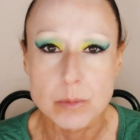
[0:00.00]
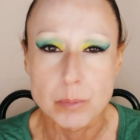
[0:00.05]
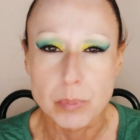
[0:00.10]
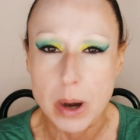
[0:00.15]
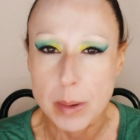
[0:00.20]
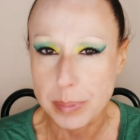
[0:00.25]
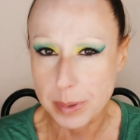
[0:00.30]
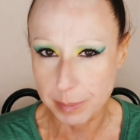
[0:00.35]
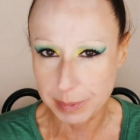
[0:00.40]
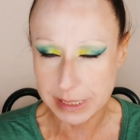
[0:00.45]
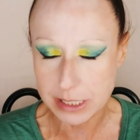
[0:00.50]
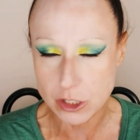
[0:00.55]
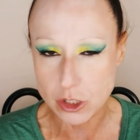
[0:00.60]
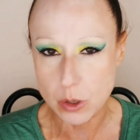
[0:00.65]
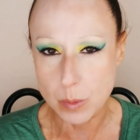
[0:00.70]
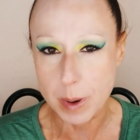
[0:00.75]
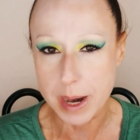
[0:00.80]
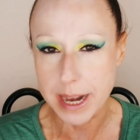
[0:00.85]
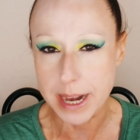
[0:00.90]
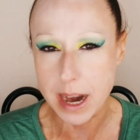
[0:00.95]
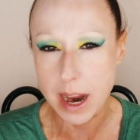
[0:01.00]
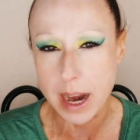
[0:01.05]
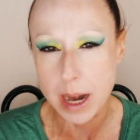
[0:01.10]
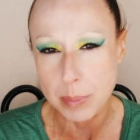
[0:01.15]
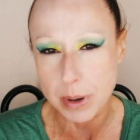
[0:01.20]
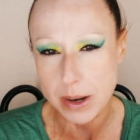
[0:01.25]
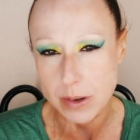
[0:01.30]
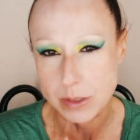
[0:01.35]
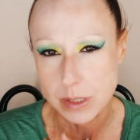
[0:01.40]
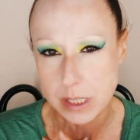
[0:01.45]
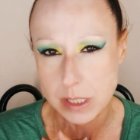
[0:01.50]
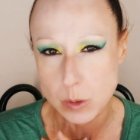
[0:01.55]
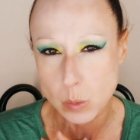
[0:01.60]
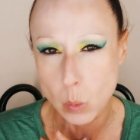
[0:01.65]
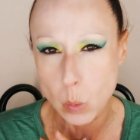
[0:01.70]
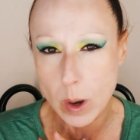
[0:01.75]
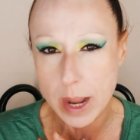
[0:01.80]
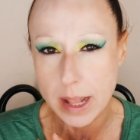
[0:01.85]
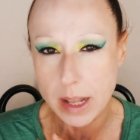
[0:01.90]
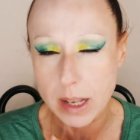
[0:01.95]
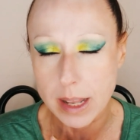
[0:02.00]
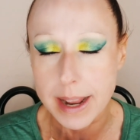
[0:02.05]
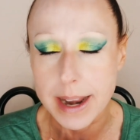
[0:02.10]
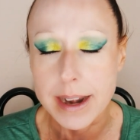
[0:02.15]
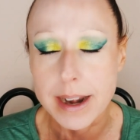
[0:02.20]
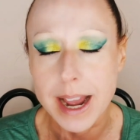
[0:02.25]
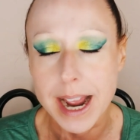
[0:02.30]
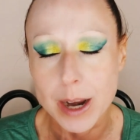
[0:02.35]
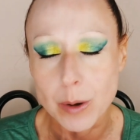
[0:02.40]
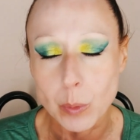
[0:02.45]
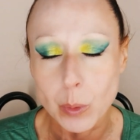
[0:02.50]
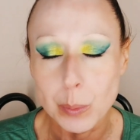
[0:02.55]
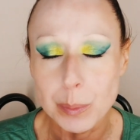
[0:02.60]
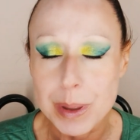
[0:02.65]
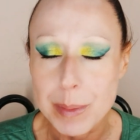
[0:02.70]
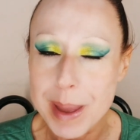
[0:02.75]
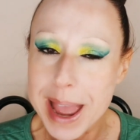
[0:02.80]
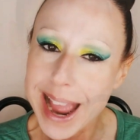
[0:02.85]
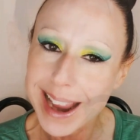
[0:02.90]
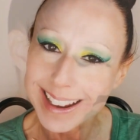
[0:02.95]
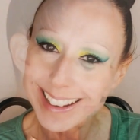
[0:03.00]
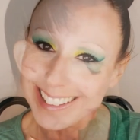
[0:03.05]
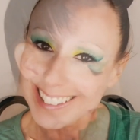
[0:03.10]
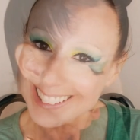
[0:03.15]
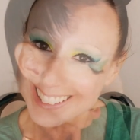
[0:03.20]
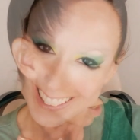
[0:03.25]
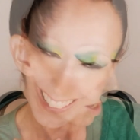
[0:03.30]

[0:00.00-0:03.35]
probably do my eyebrows as well, and I will be back.